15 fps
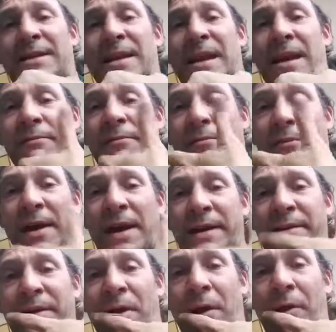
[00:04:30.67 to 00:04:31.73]
to have it for
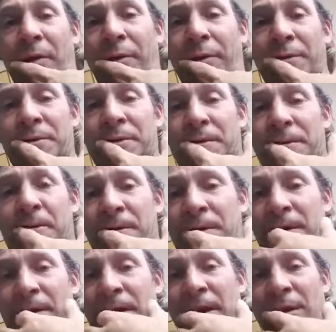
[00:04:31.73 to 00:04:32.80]
$8,
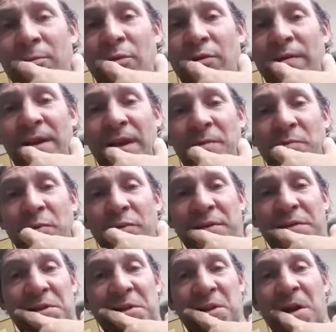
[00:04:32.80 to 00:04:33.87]
and a movie like
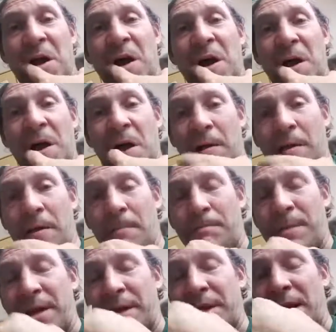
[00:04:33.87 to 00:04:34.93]
Murphy's Law, a
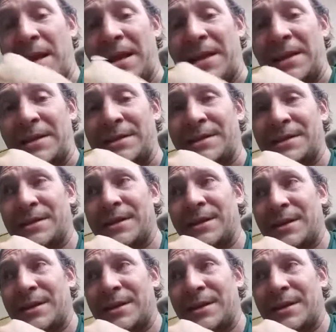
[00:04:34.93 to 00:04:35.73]
mid '80s